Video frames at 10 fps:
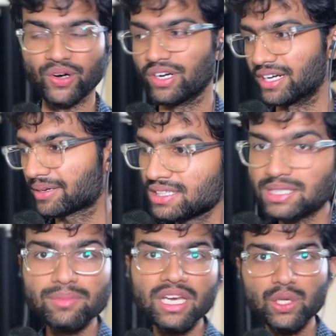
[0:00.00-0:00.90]
on it.
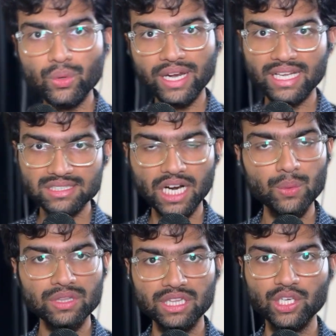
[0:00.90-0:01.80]
Similarly, you can get started
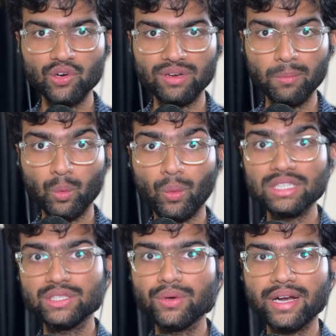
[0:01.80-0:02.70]
with NeoVim
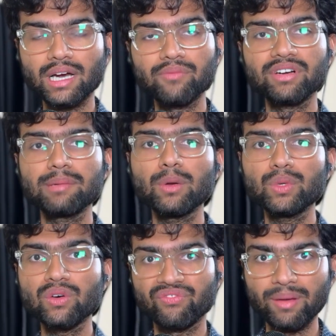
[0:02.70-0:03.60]
once you get comfortable
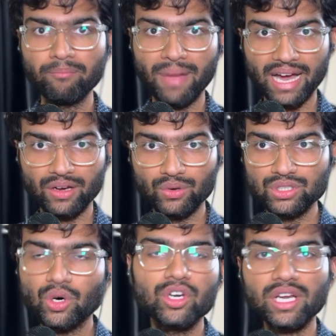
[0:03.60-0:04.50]
with the Vim macros
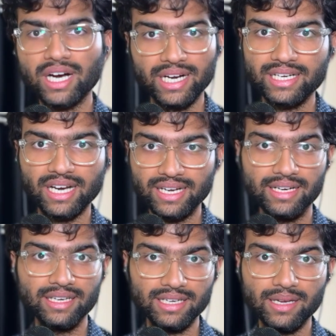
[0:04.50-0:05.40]
on your current
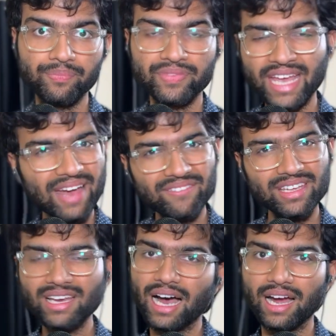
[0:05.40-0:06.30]
IDE.
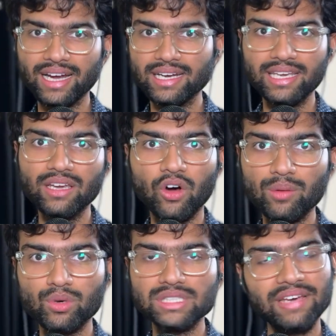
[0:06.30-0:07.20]

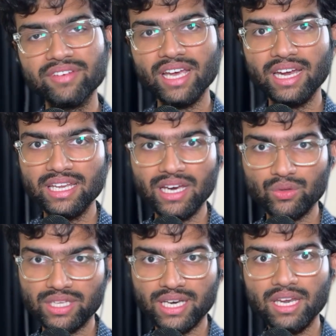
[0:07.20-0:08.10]
Almost every IDE
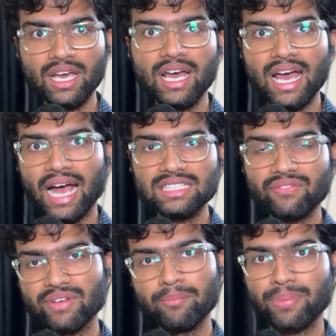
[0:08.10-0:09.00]
out there has a
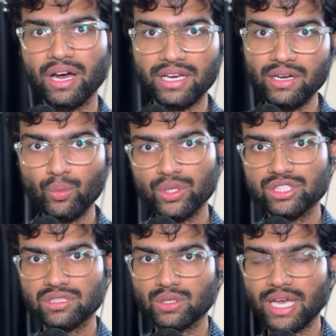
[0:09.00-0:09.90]
Vim plugin
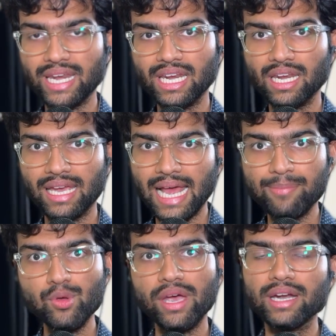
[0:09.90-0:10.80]
which can
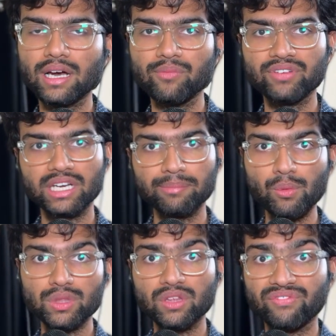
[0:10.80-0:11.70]
help you get comfortable
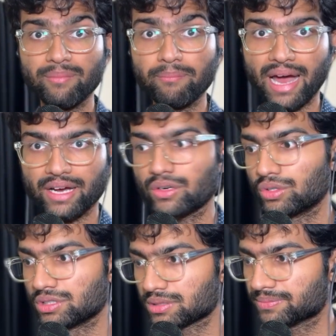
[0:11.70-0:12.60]
with the Vim
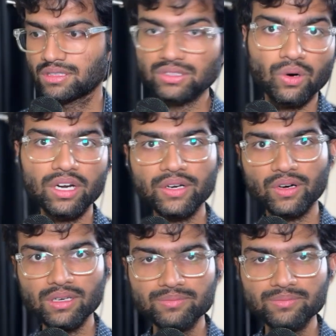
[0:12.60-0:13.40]
macros. So all in all,